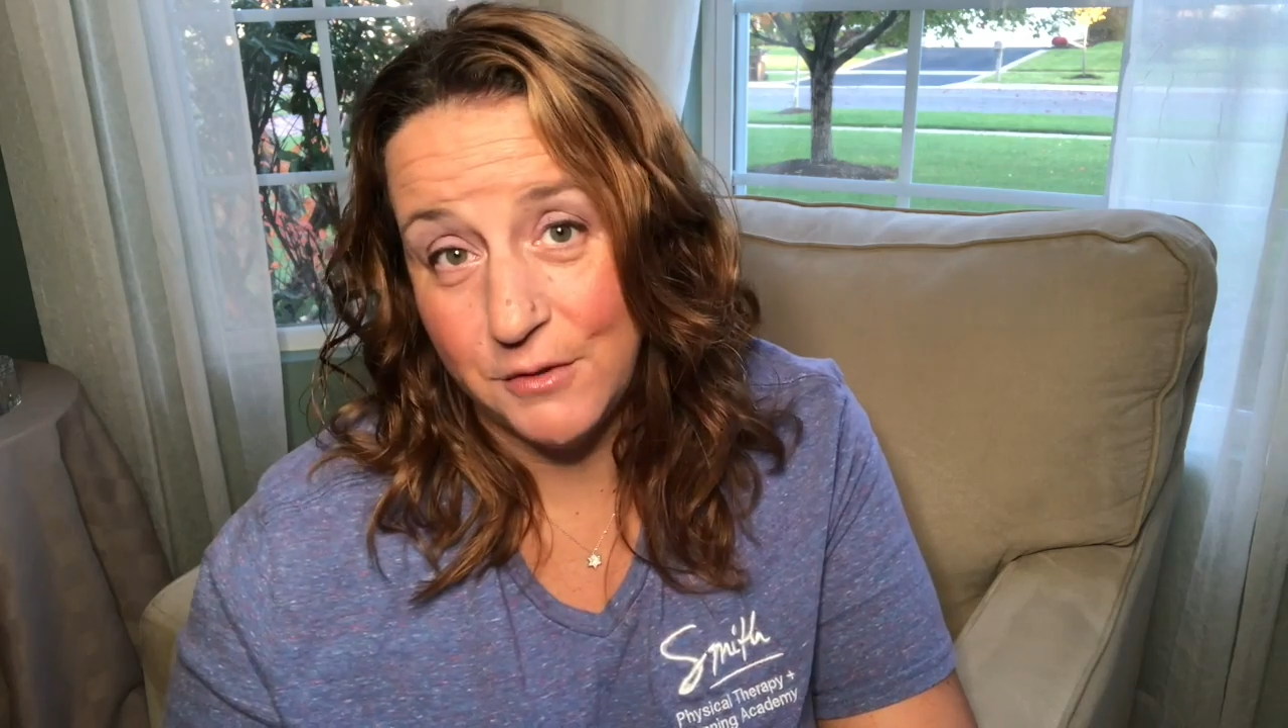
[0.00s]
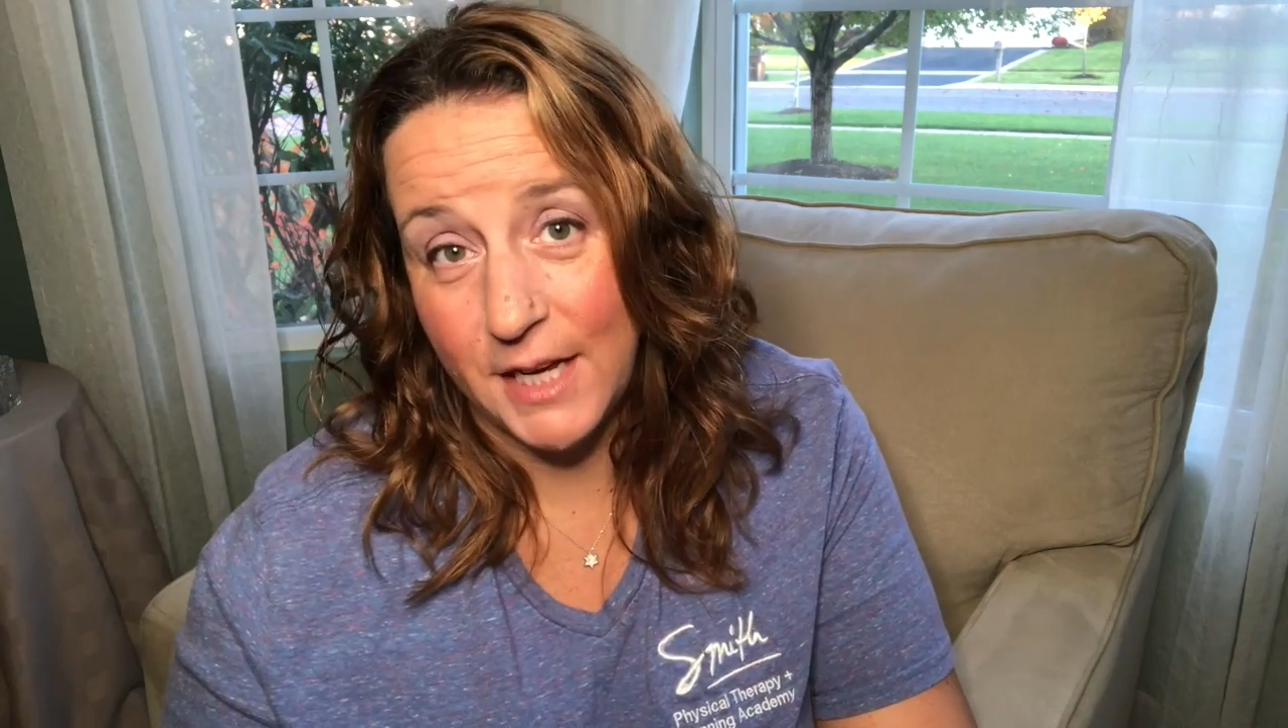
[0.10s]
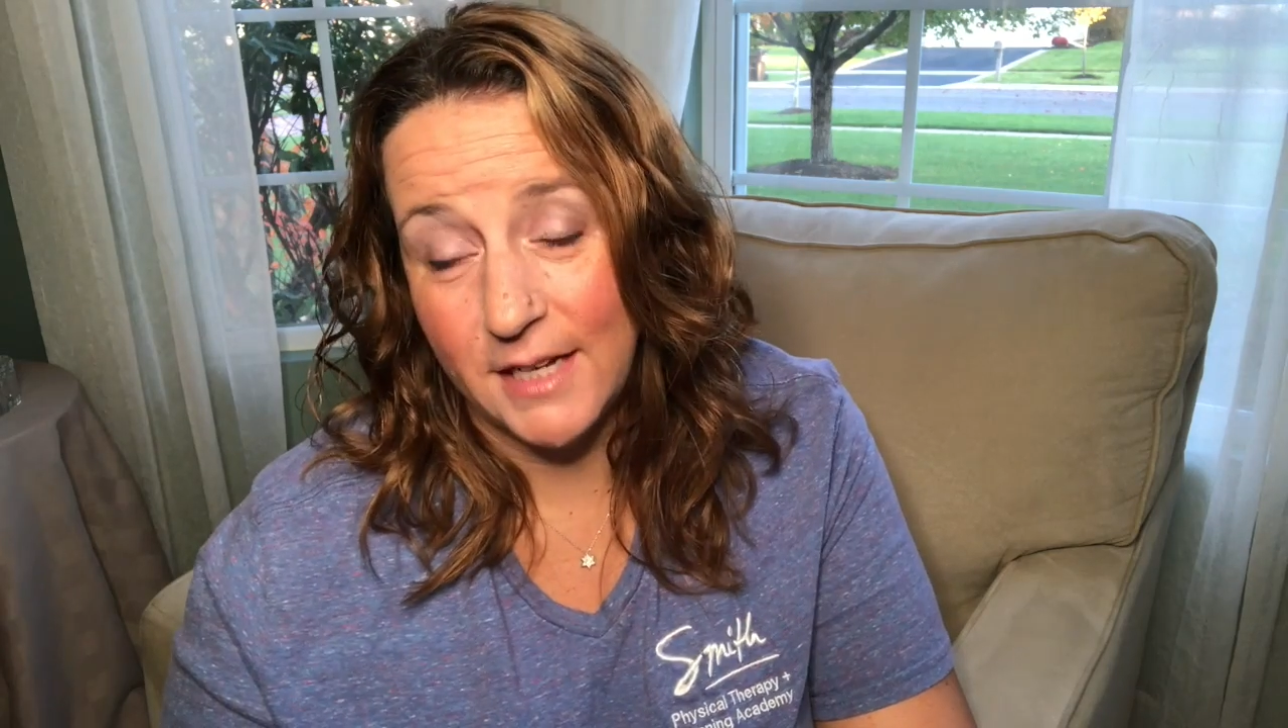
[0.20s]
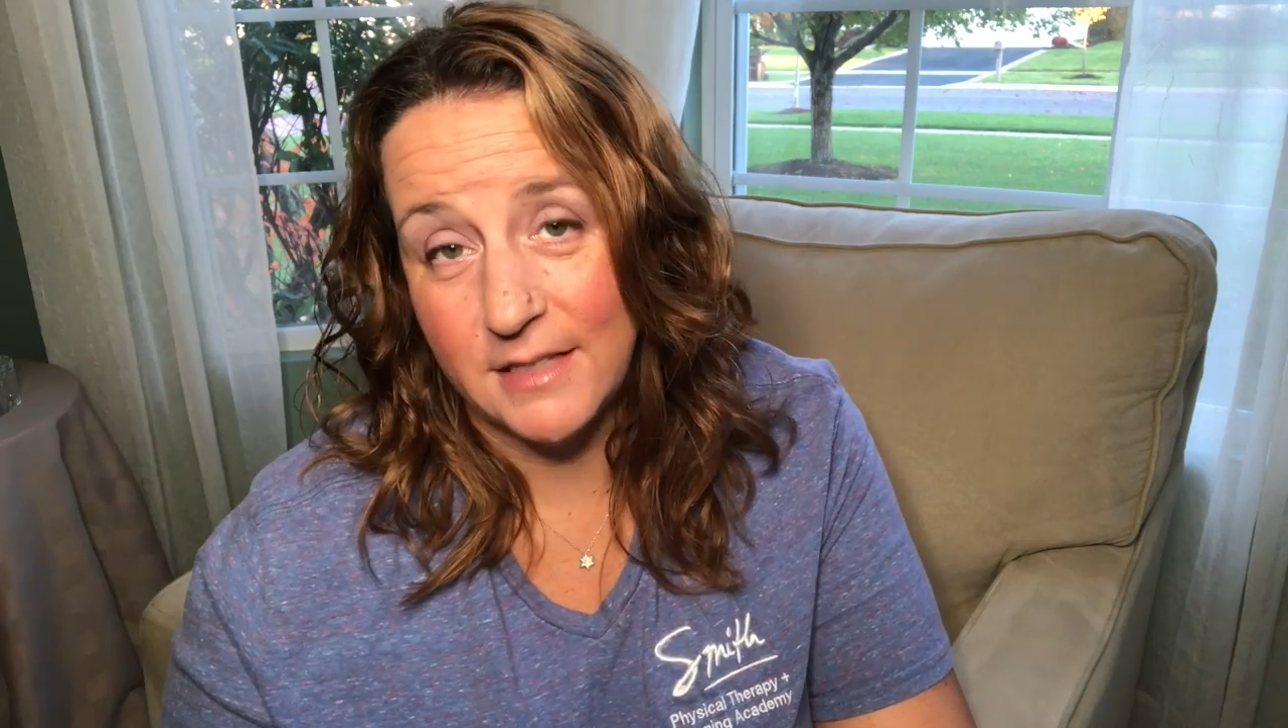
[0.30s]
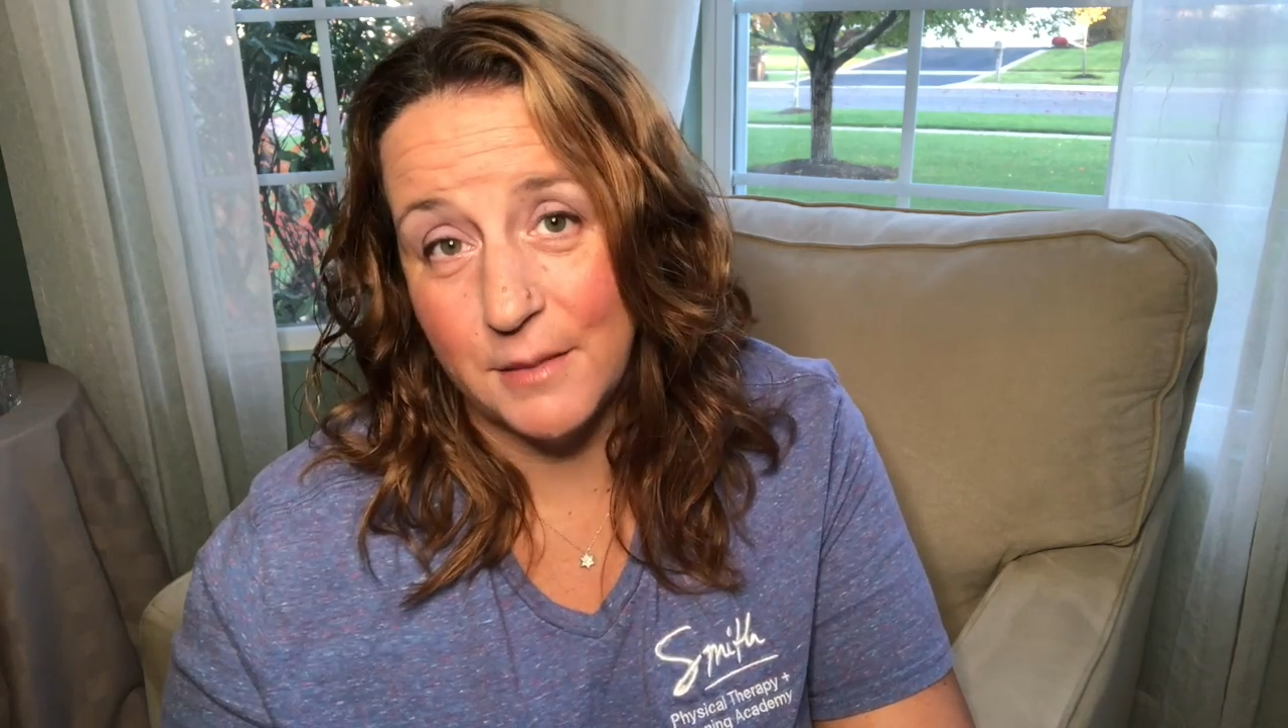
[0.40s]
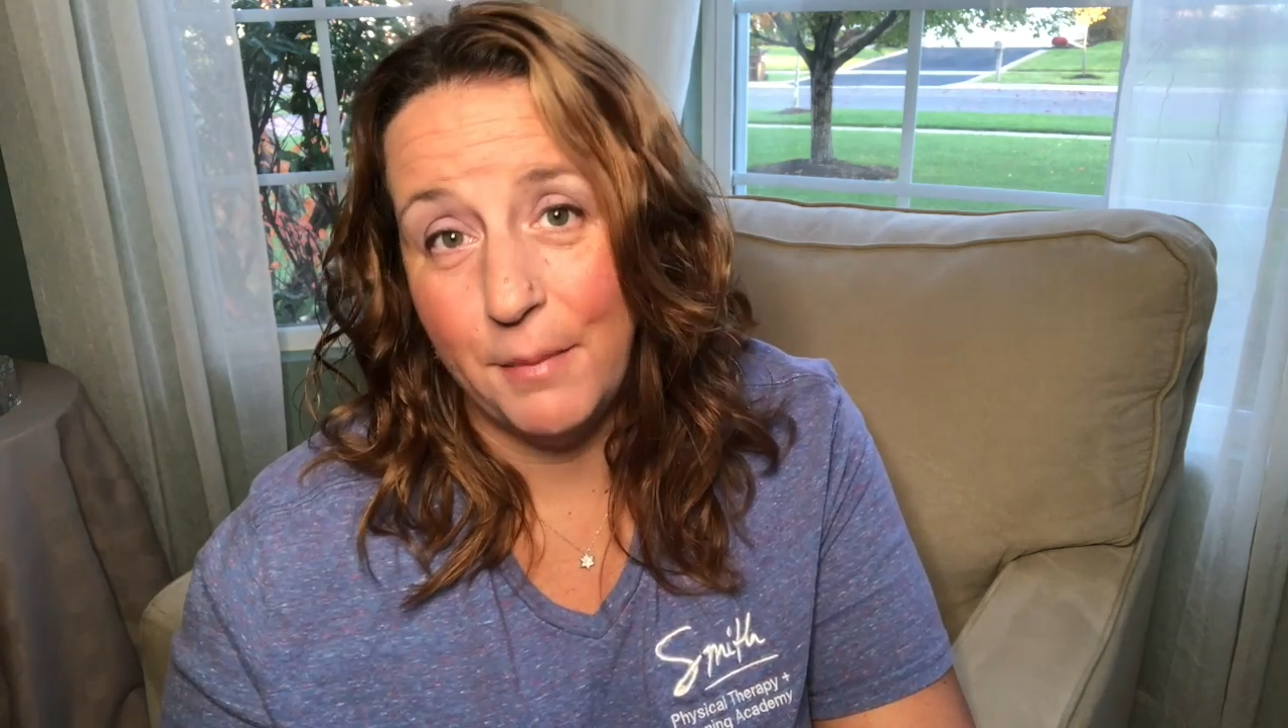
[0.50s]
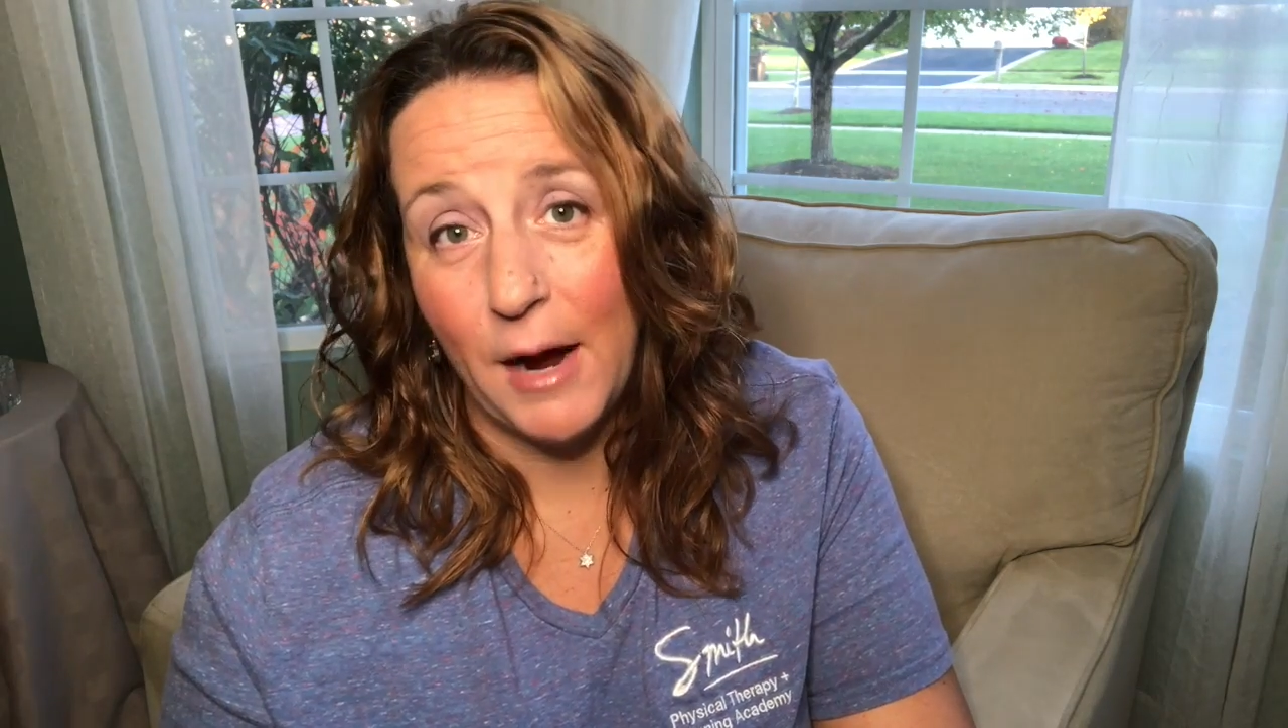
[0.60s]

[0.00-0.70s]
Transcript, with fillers: get some